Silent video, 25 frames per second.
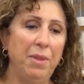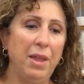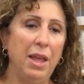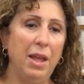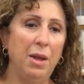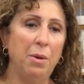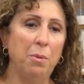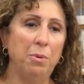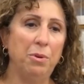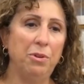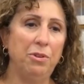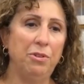
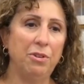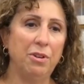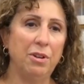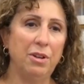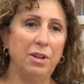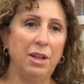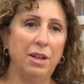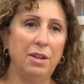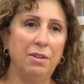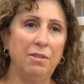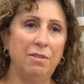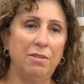
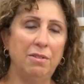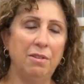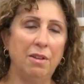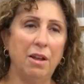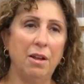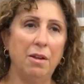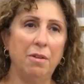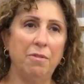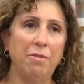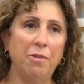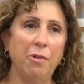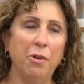It's
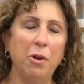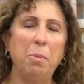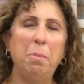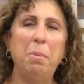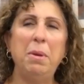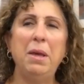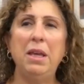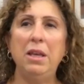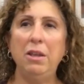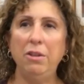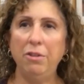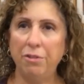a very
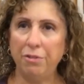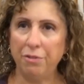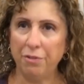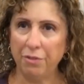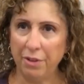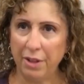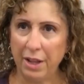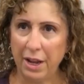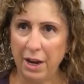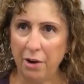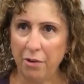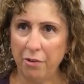
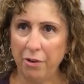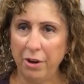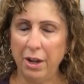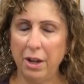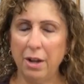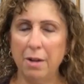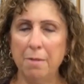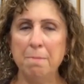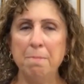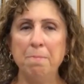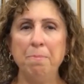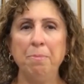peaceful
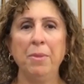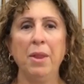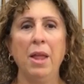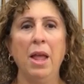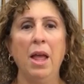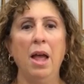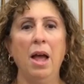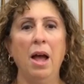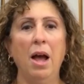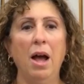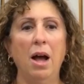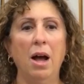area.
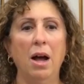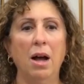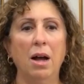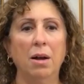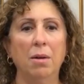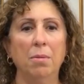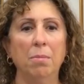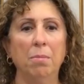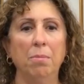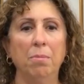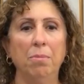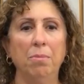
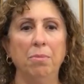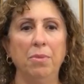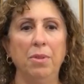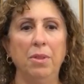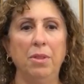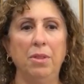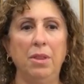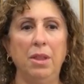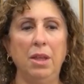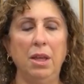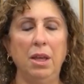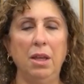
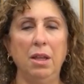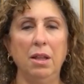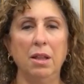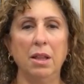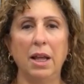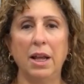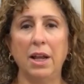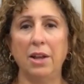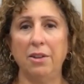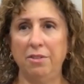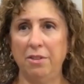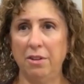
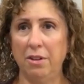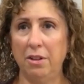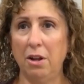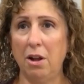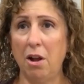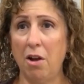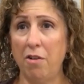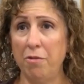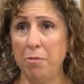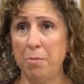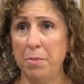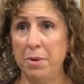Like I said, the
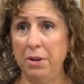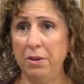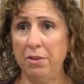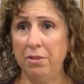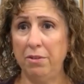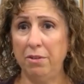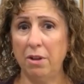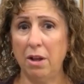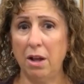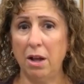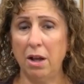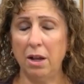
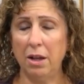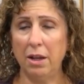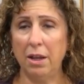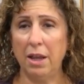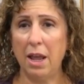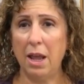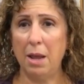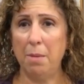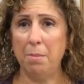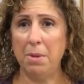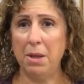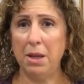government
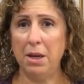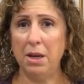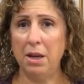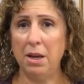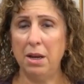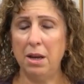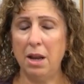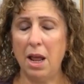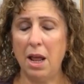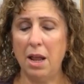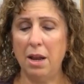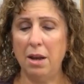came
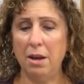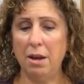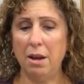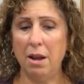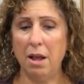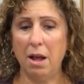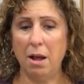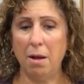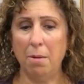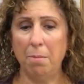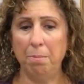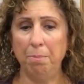in
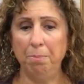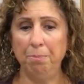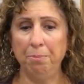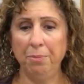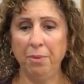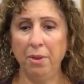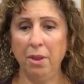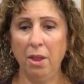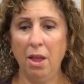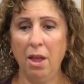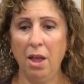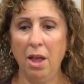and
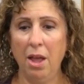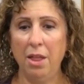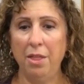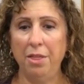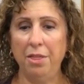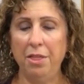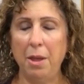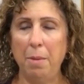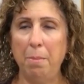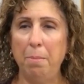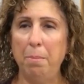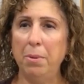
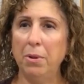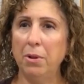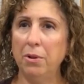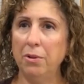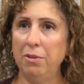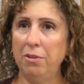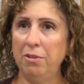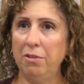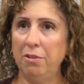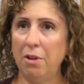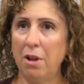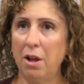they
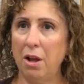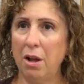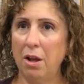built